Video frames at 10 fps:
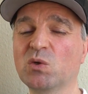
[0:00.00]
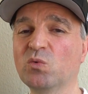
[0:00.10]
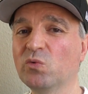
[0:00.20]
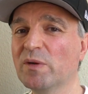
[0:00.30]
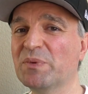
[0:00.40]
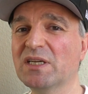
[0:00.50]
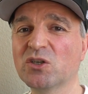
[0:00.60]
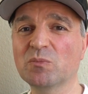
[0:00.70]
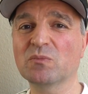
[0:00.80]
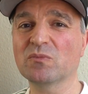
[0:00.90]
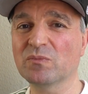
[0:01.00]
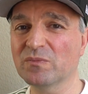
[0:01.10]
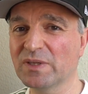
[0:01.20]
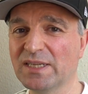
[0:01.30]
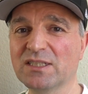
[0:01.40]
whipping up
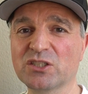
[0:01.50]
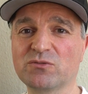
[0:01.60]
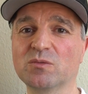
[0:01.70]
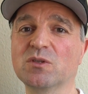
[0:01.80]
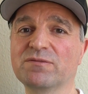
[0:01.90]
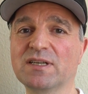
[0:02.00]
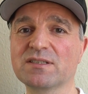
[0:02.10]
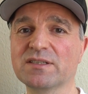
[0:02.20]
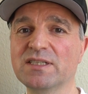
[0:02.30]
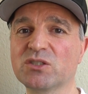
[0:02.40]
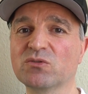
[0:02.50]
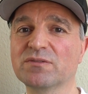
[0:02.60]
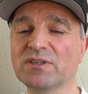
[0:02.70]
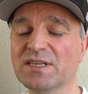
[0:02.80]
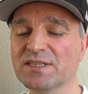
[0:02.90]
English football fans into
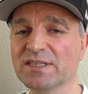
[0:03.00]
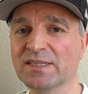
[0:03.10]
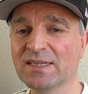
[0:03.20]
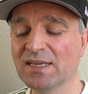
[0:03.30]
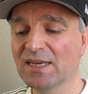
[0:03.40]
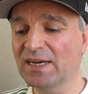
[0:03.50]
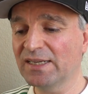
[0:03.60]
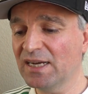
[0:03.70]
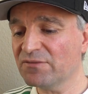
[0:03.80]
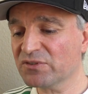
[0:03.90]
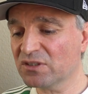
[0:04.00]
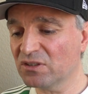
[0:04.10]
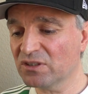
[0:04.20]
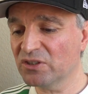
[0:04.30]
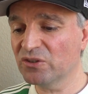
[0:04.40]
a frenzy. And I have to
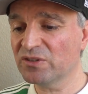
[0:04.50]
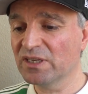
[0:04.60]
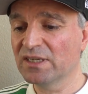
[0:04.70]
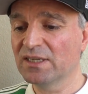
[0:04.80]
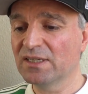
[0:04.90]
conclude,